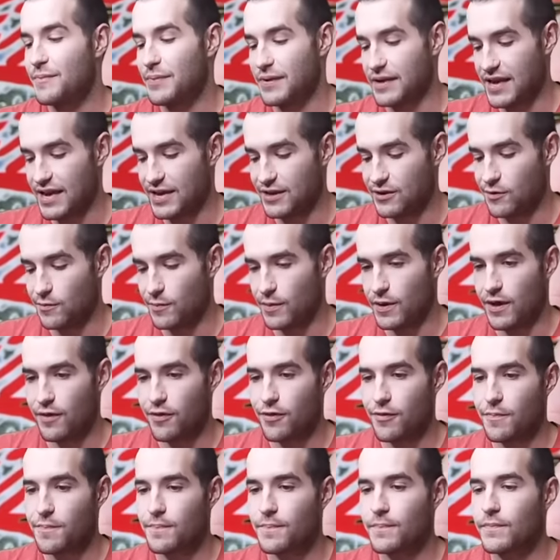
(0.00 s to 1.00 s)
Pecanio
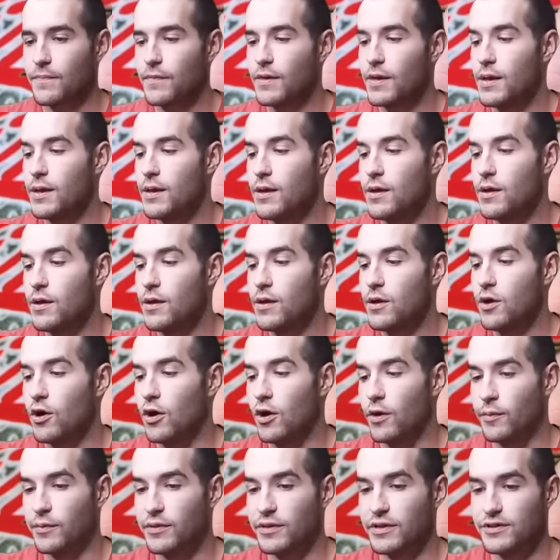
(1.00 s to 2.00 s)
Moth.
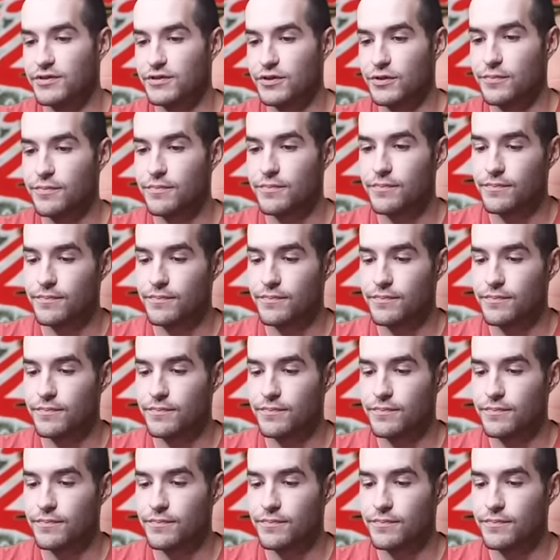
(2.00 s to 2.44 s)
Armored Lizard.